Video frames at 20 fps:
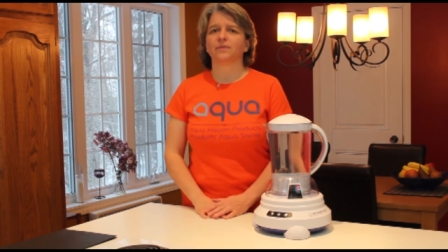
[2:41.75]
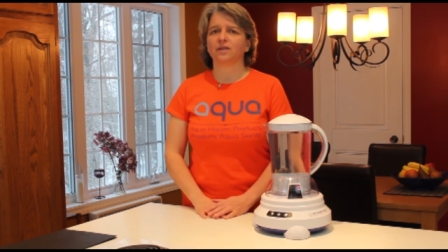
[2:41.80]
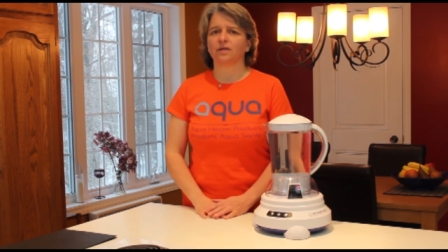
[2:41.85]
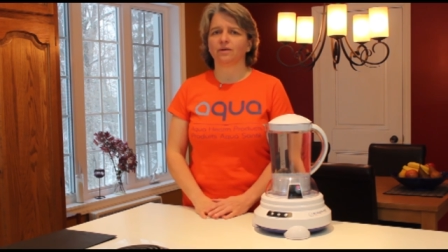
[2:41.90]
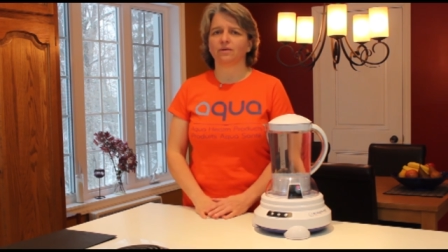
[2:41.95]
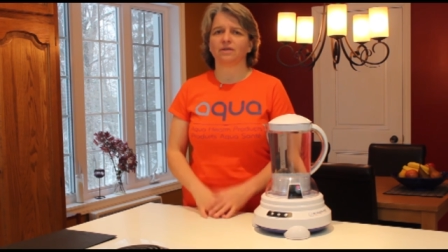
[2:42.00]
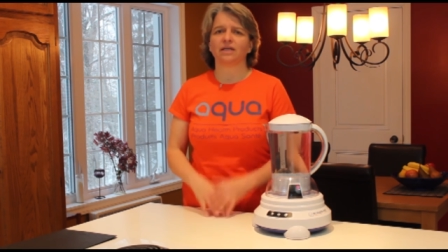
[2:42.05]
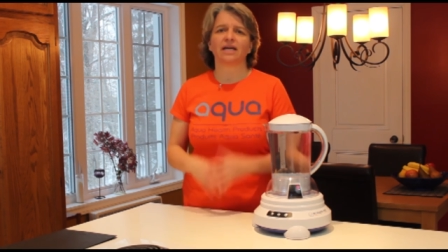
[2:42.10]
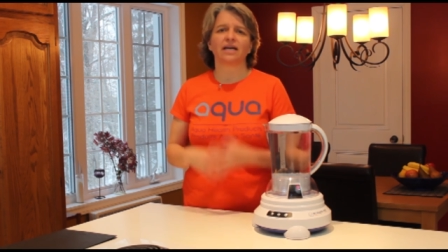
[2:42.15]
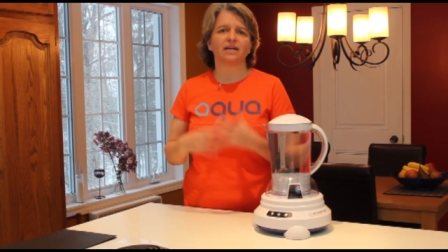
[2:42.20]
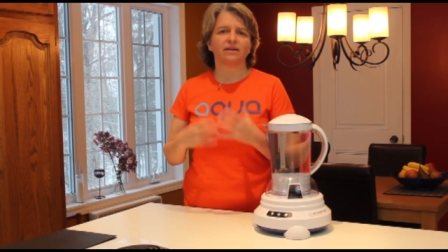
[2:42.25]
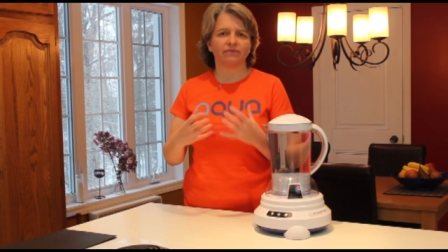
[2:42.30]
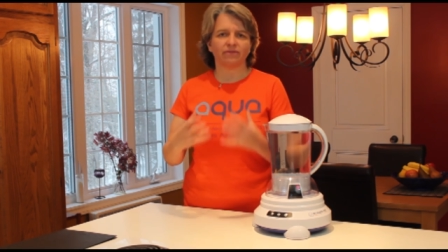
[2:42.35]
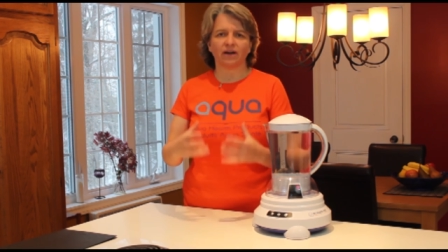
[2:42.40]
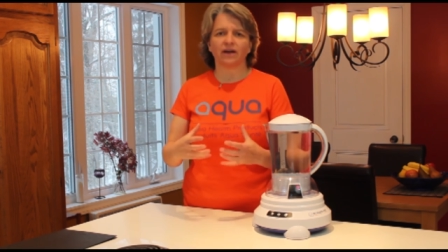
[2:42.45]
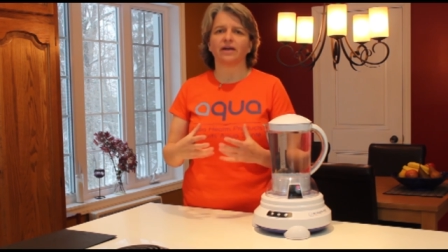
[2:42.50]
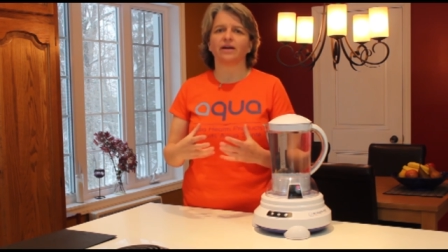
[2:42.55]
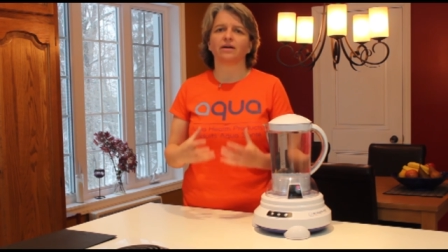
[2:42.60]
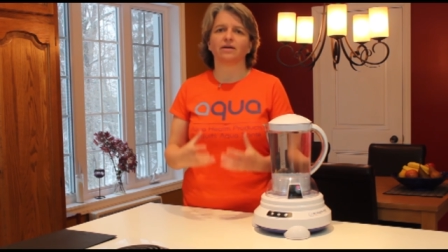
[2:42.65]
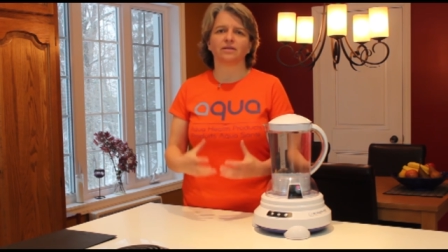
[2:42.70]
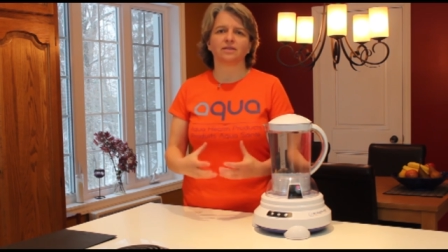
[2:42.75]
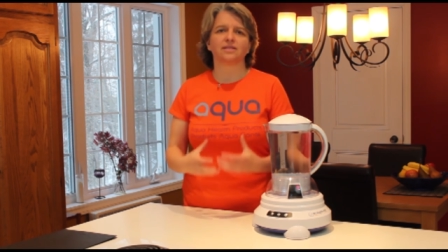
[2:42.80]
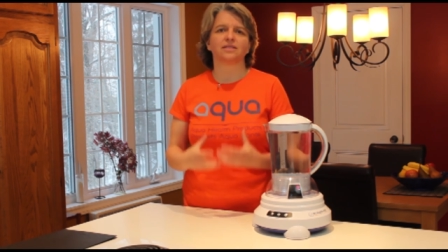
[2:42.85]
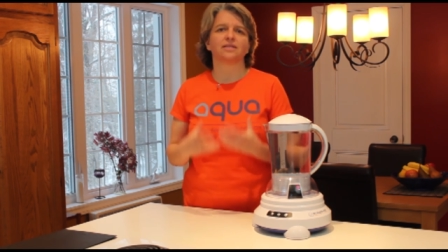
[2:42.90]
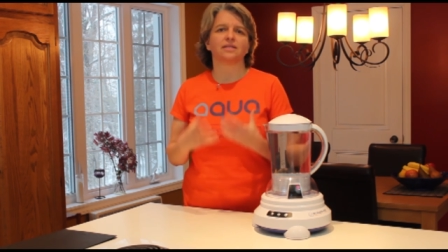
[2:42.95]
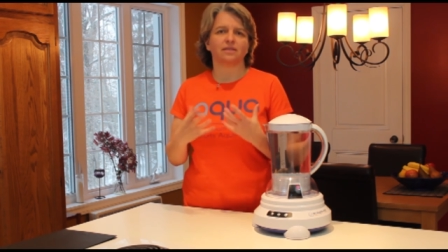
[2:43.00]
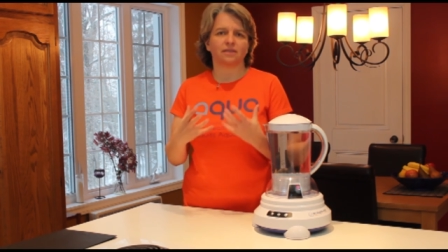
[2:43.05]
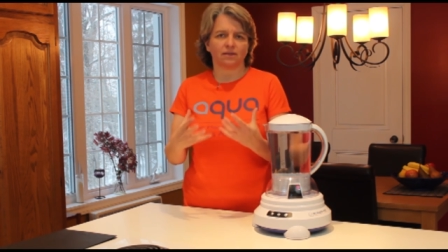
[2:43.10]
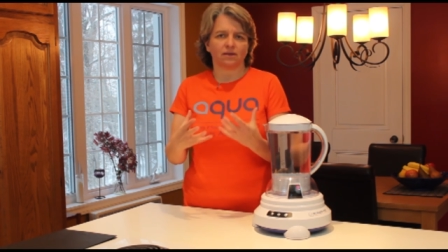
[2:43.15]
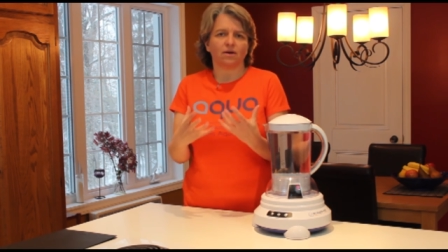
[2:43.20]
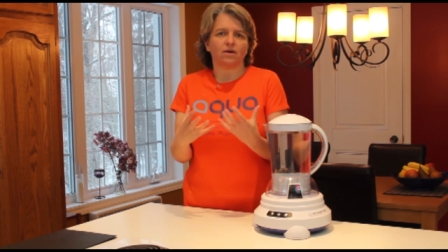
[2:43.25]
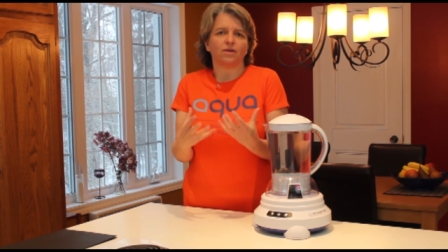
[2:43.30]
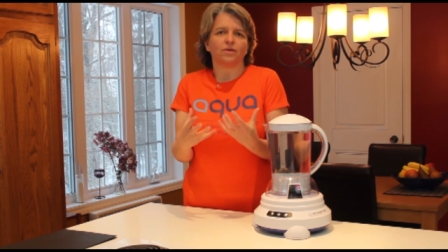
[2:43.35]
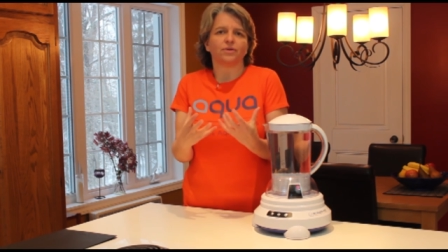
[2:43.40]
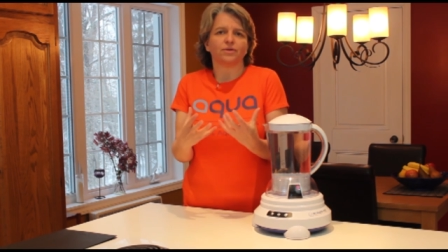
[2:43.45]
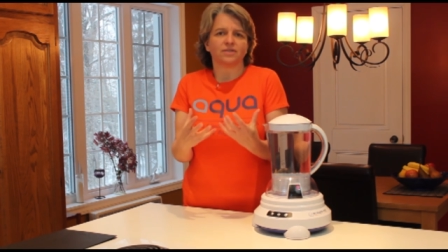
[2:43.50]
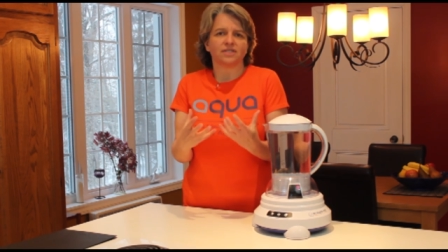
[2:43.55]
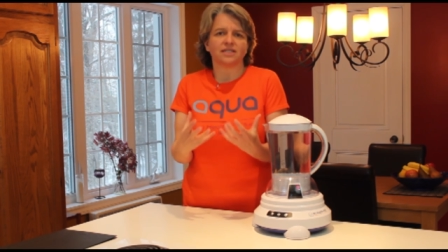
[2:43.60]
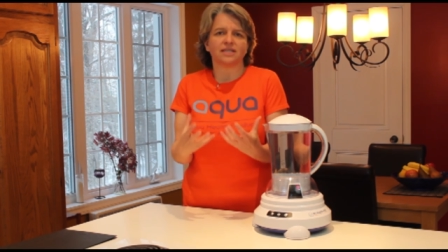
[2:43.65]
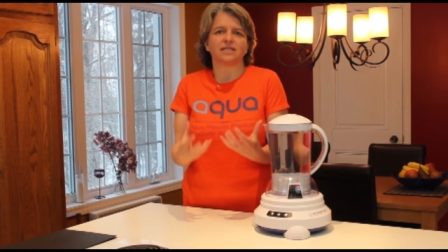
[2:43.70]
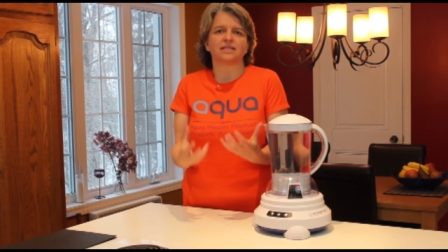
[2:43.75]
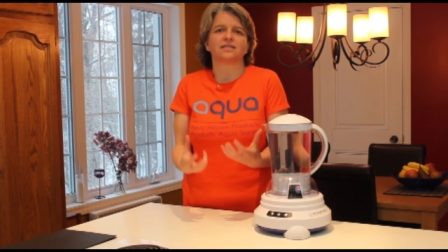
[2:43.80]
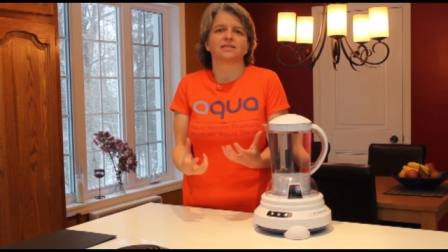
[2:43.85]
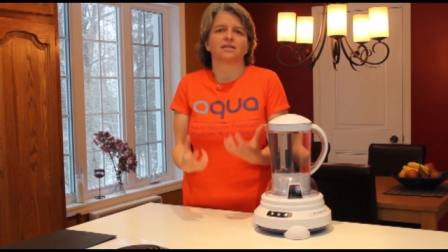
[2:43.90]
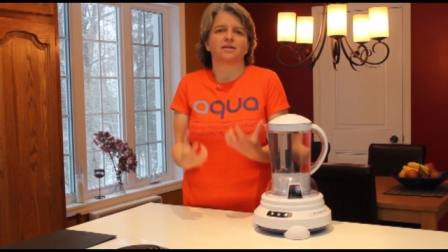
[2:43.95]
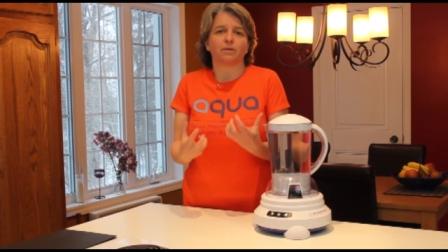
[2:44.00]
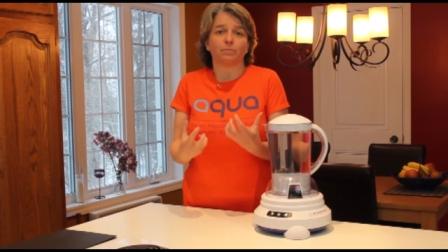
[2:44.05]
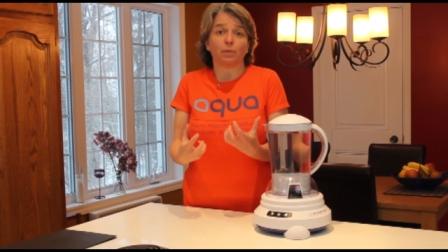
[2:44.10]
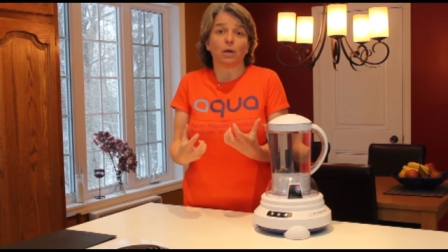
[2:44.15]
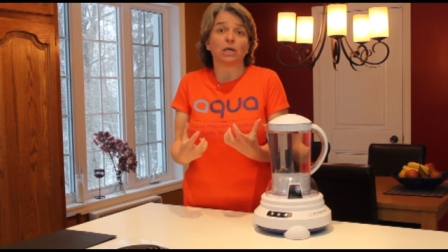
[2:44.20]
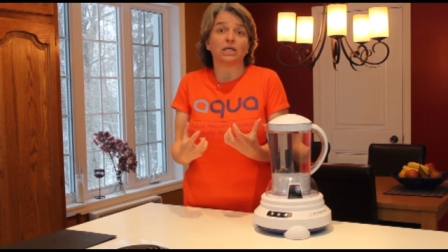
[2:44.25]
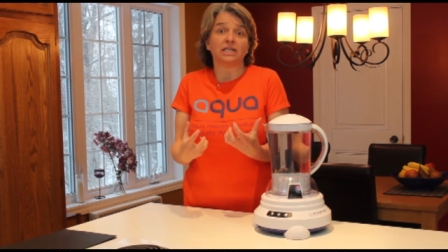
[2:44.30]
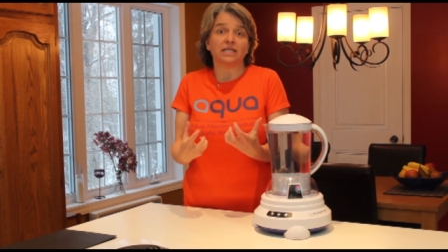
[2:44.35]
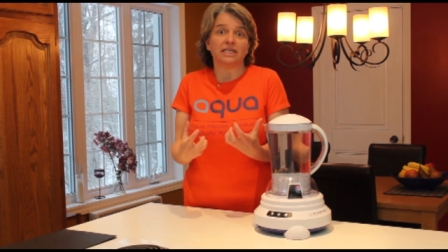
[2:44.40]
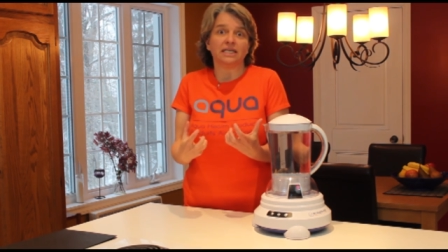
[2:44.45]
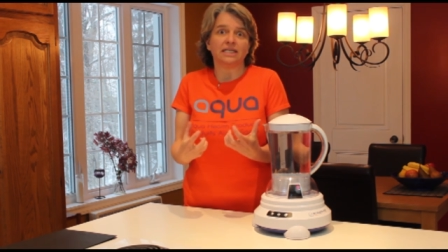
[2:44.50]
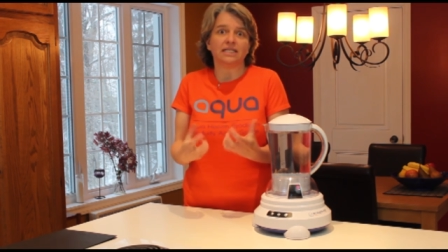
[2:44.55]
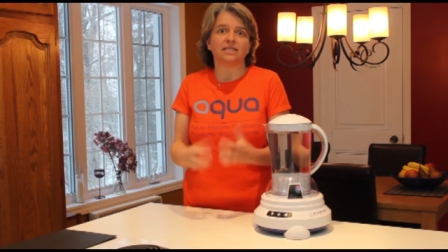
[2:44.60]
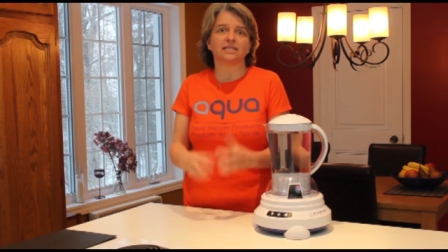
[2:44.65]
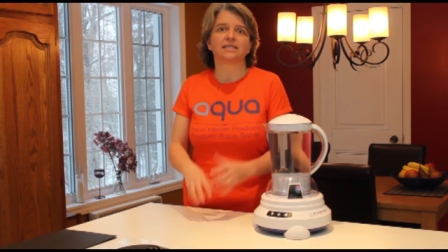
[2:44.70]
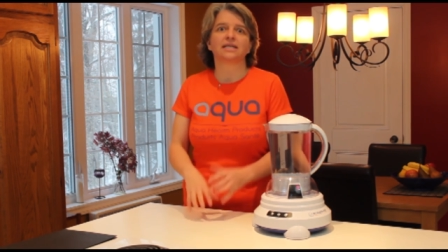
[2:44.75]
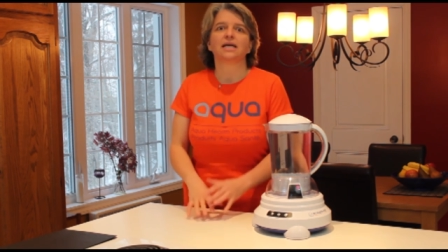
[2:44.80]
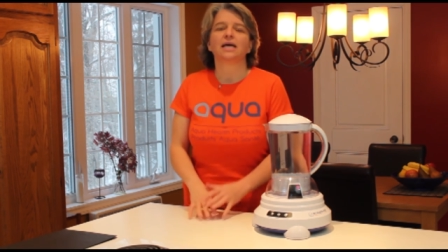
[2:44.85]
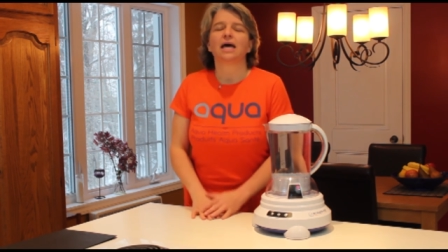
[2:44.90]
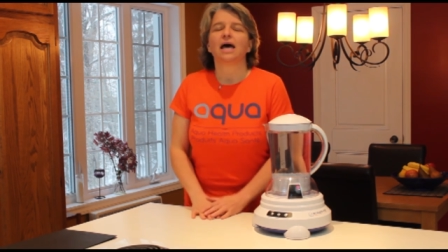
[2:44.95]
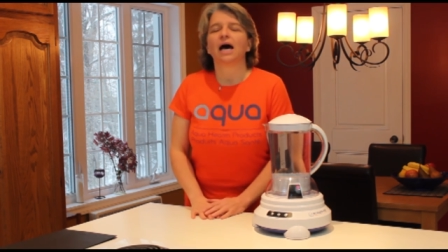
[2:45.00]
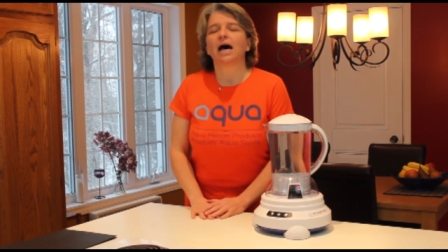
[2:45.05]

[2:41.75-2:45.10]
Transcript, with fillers: you know negative ions and all those things that our body needs.